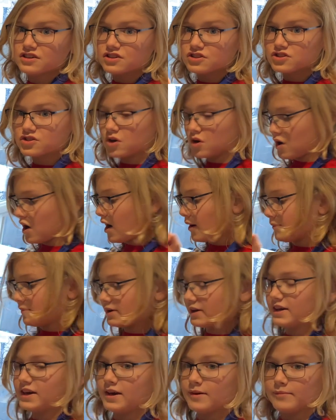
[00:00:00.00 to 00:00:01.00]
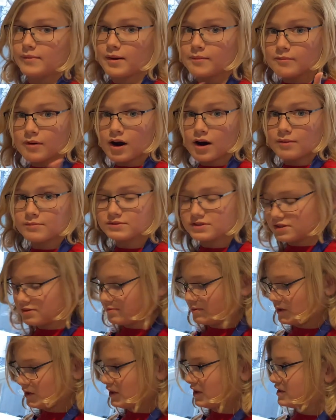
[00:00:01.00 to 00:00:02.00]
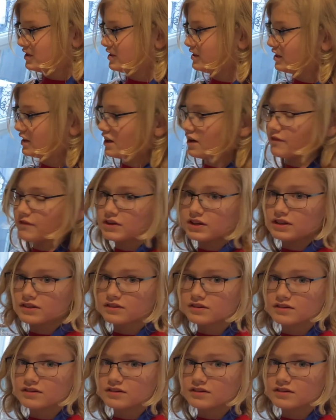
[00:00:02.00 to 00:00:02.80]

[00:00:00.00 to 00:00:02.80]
so I'm gonna get my mom to put this in the oven.